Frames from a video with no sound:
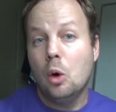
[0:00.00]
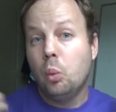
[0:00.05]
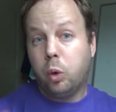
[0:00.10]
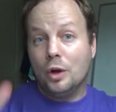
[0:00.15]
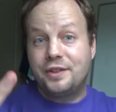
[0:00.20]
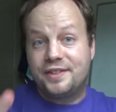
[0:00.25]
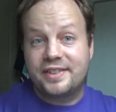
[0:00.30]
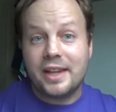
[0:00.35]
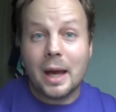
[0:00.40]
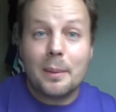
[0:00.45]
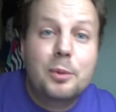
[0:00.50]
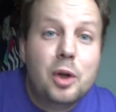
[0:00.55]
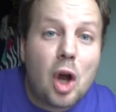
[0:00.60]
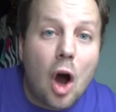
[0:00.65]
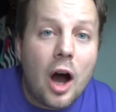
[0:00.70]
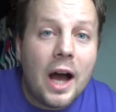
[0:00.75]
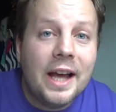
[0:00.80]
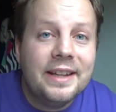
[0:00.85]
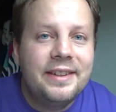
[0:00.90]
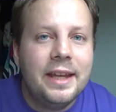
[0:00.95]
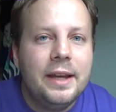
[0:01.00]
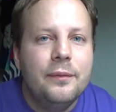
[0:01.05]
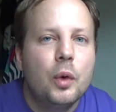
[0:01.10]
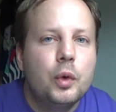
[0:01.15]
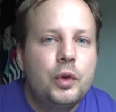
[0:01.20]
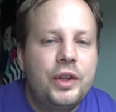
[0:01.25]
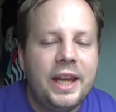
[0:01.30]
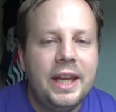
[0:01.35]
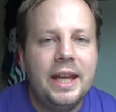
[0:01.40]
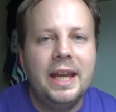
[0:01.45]
What's up guys,
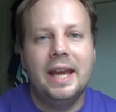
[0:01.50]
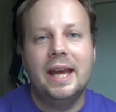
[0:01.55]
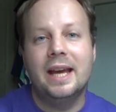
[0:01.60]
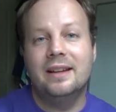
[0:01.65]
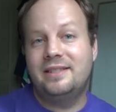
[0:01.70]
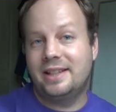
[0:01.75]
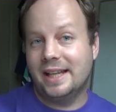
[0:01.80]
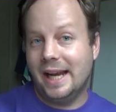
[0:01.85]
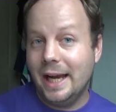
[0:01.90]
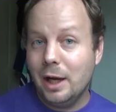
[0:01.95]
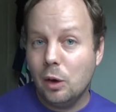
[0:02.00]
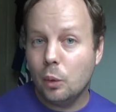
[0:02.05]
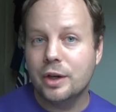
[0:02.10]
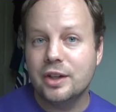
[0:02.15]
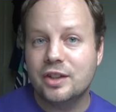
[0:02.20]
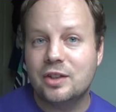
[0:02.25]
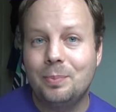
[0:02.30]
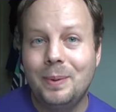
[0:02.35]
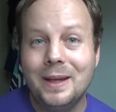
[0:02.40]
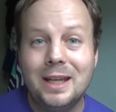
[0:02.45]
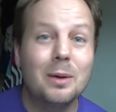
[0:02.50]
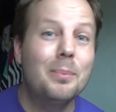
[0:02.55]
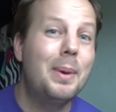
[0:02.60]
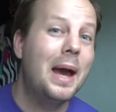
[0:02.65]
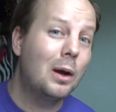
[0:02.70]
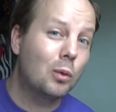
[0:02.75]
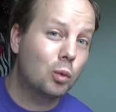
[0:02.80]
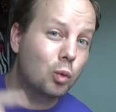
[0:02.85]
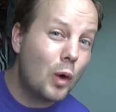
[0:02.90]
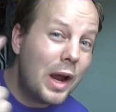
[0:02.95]
Evildea here, and today I want to speak
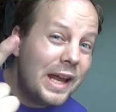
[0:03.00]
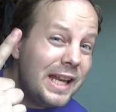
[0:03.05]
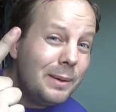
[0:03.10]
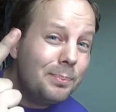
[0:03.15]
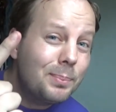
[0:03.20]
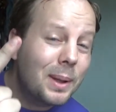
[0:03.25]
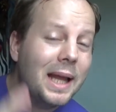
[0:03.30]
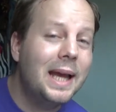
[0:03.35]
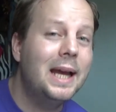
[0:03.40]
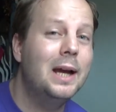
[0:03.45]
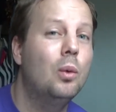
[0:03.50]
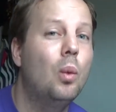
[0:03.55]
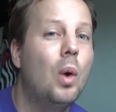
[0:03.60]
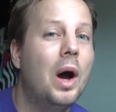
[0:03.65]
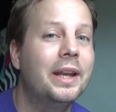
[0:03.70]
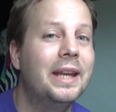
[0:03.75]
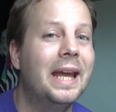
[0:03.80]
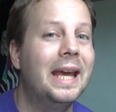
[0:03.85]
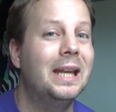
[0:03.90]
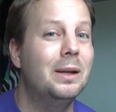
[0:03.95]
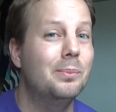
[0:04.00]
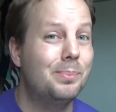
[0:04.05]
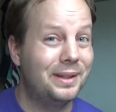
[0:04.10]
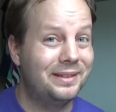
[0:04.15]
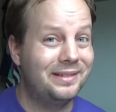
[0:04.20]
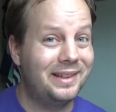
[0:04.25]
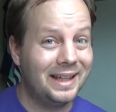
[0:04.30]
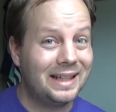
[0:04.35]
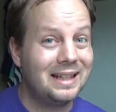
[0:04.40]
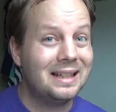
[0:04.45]
about Ready Player One and in
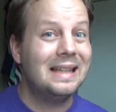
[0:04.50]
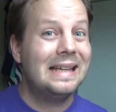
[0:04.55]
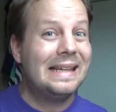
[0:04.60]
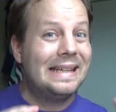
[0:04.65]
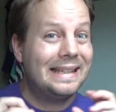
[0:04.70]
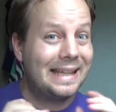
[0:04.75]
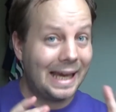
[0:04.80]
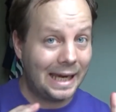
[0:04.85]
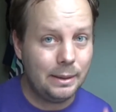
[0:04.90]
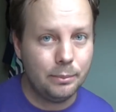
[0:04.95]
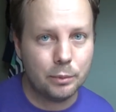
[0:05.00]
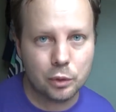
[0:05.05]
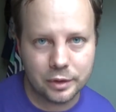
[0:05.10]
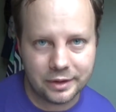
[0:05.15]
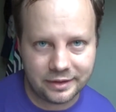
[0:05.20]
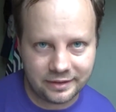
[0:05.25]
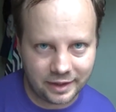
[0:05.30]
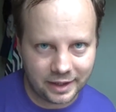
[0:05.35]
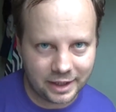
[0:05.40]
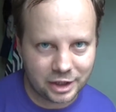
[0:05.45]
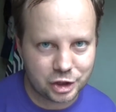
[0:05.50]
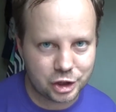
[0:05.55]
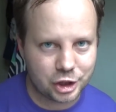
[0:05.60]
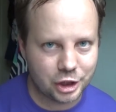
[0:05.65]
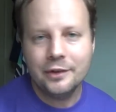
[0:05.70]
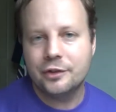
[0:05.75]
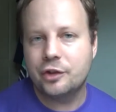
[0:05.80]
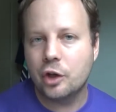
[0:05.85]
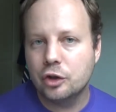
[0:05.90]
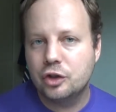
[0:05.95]
particular gamer
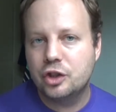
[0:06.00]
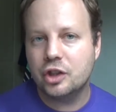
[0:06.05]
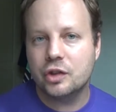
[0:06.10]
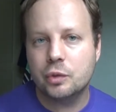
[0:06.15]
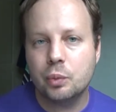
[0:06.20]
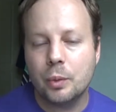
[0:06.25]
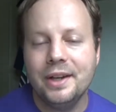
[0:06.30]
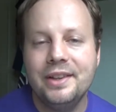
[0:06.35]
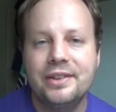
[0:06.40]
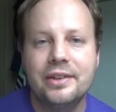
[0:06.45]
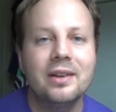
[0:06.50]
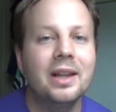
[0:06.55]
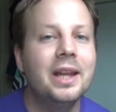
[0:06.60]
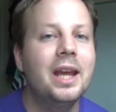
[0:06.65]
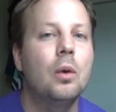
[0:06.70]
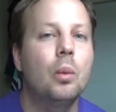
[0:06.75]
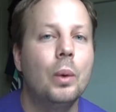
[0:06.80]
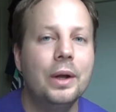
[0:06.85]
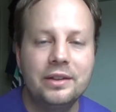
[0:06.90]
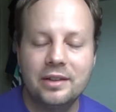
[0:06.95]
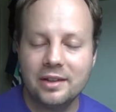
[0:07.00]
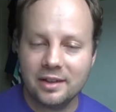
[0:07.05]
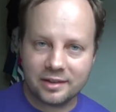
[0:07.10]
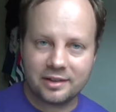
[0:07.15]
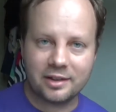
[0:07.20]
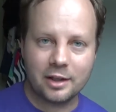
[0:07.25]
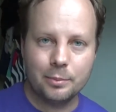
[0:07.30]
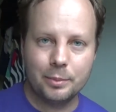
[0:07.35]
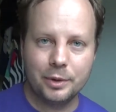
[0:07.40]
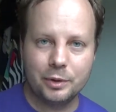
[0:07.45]
addiction. So just recently I went to the
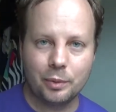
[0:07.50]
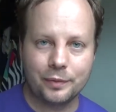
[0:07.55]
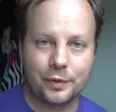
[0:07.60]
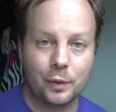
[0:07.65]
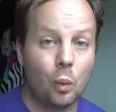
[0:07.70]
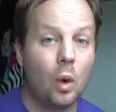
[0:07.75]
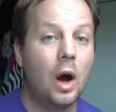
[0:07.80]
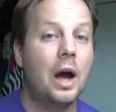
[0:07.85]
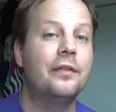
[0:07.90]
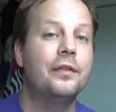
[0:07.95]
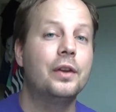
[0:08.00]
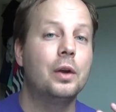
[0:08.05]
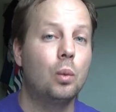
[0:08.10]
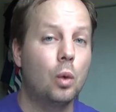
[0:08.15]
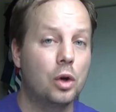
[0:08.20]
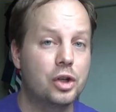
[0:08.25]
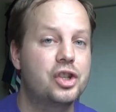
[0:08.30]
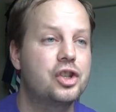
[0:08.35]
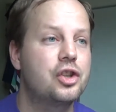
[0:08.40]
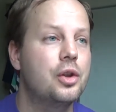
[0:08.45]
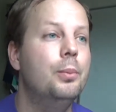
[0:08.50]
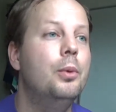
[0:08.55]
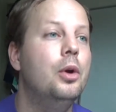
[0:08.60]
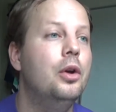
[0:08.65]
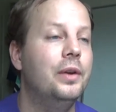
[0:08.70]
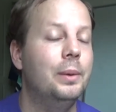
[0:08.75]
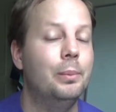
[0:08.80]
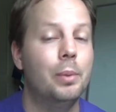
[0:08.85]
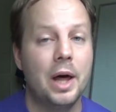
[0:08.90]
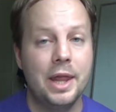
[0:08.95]
cinemas with the wife and I watched the
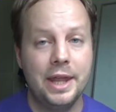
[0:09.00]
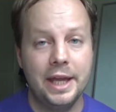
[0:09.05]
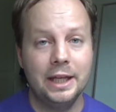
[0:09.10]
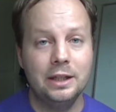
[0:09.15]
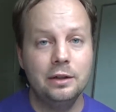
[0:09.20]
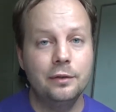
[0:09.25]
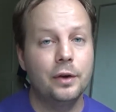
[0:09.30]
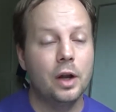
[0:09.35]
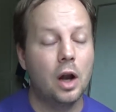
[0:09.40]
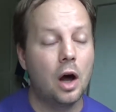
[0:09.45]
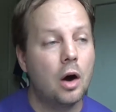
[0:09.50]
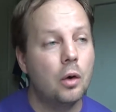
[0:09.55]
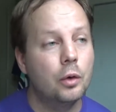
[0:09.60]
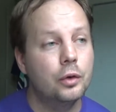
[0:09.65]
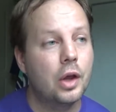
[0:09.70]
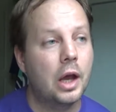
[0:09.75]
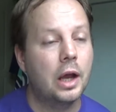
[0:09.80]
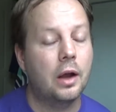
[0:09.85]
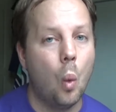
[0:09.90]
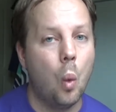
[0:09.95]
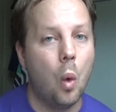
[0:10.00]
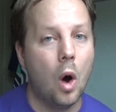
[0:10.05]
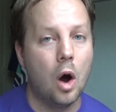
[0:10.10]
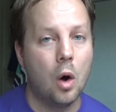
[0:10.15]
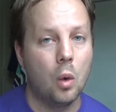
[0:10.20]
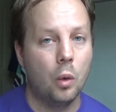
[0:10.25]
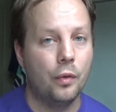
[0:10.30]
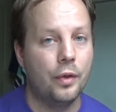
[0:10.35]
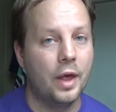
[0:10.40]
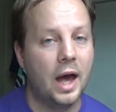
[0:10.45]
movie. By the end of it I was like,
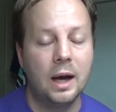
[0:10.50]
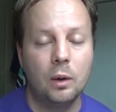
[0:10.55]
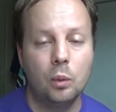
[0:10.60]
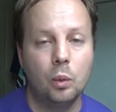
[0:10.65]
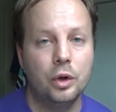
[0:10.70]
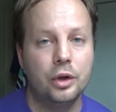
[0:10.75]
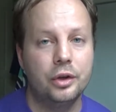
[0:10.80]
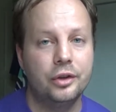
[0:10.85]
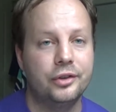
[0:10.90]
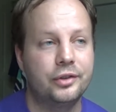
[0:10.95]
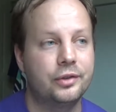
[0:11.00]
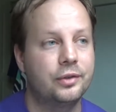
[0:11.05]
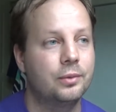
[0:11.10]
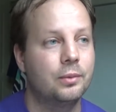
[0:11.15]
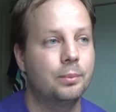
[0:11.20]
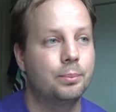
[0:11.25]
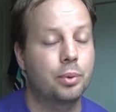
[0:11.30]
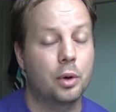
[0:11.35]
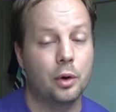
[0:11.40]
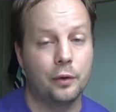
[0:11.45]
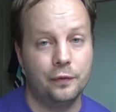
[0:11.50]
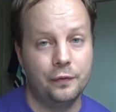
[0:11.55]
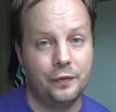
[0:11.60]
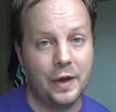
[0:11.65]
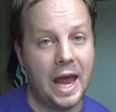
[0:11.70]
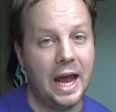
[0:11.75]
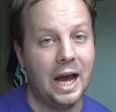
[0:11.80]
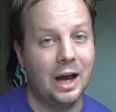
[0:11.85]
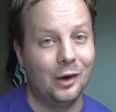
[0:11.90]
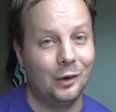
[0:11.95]
whoa, that was
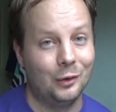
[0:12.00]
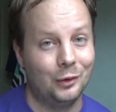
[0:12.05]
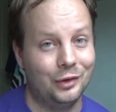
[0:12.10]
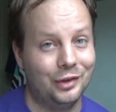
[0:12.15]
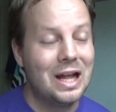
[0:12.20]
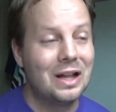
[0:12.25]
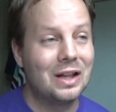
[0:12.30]
profound.